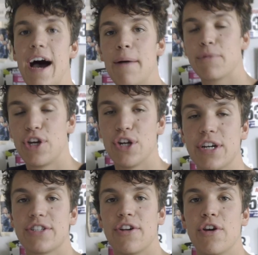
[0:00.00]
I'm
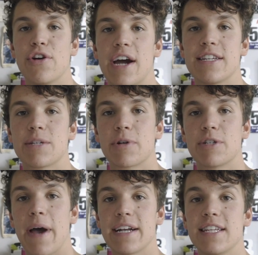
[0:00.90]
curious to know your guys'
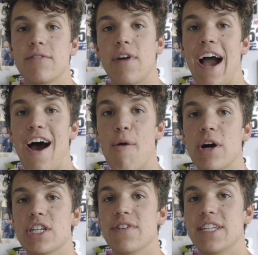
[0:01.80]
perspective. How
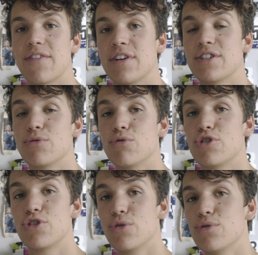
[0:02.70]
much of a difference do
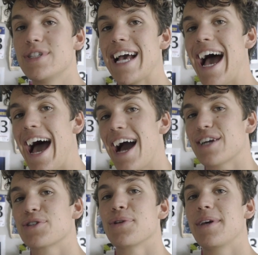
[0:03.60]
shoes
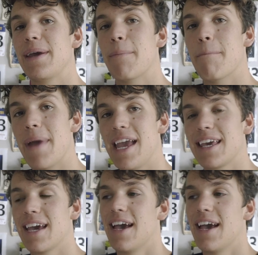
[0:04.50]
actually make?